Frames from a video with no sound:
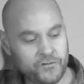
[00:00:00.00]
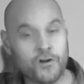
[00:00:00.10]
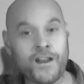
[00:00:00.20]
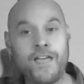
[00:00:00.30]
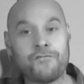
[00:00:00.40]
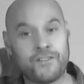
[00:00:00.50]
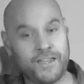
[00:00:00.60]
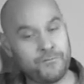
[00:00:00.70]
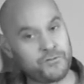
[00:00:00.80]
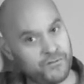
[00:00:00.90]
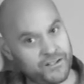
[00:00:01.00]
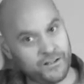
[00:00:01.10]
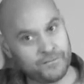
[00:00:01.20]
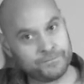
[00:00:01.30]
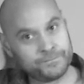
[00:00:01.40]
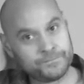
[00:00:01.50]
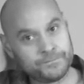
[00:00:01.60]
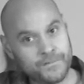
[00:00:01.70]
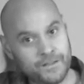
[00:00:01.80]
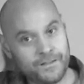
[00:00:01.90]
we've got an F again, which we've already done,
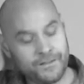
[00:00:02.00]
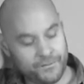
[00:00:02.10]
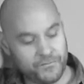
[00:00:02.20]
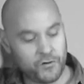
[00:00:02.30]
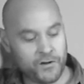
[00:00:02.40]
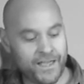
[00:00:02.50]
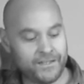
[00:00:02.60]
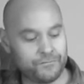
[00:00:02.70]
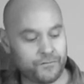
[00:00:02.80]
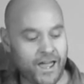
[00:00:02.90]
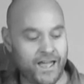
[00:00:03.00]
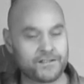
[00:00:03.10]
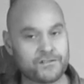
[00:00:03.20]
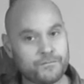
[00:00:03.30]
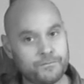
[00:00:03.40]
then we've got an A flat,